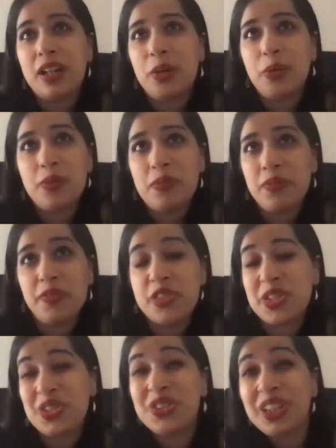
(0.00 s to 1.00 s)
now
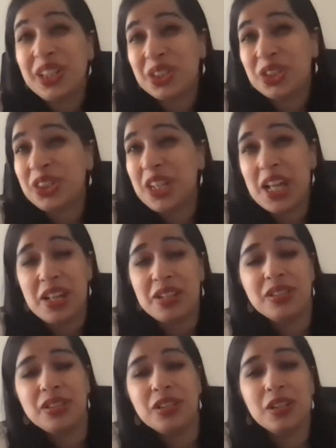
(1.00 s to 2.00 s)
just reached
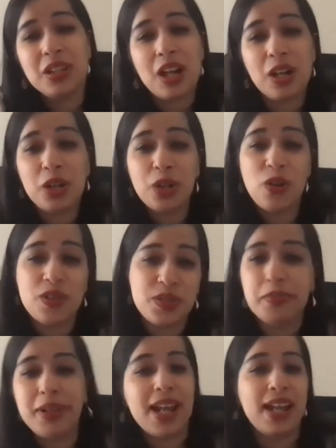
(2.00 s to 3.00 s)
10
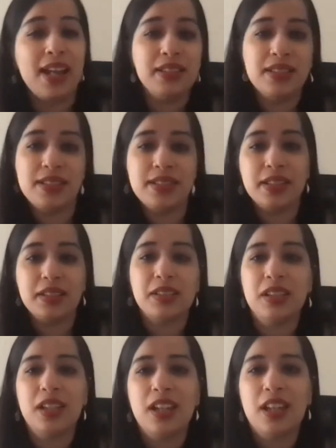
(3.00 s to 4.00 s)
across brands
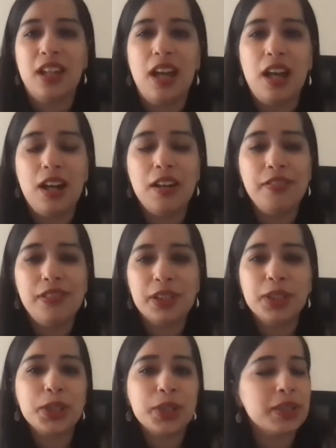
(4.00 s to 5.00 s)
and
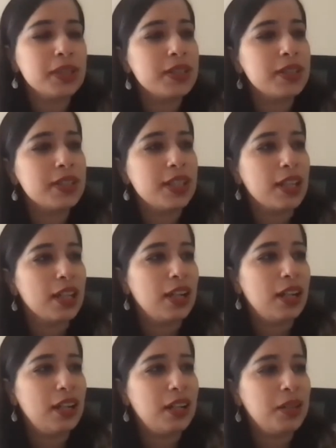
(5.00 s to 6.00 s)
functions.
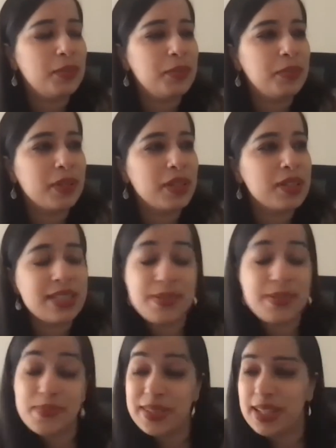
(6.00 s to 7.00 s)
And it
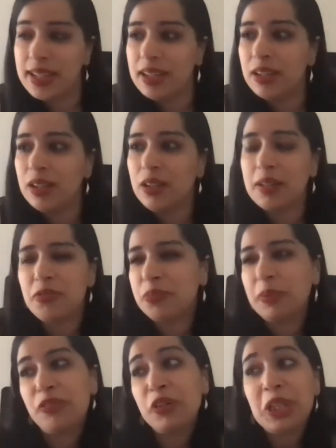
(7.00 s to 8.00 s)
seems like,
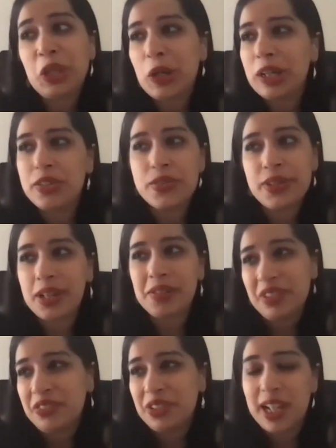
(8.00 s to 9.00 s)
but for the longest
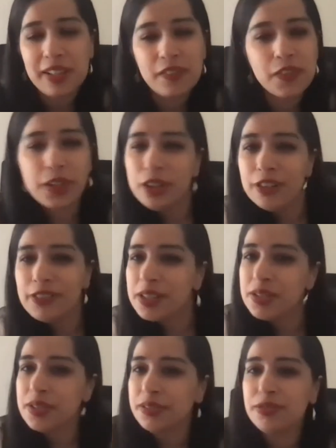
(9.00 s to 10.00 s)
time, we were like 3
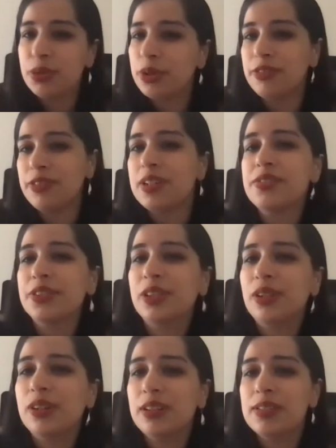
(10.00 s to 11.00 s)
of us and 4 of us
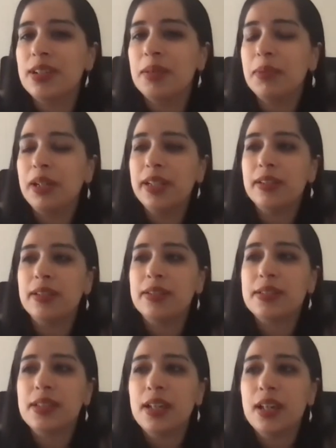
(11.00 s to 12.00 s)
for the longest time building
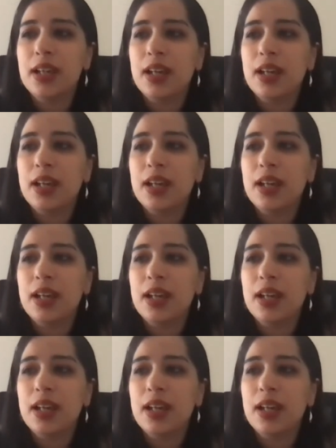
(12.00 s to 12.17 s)
this.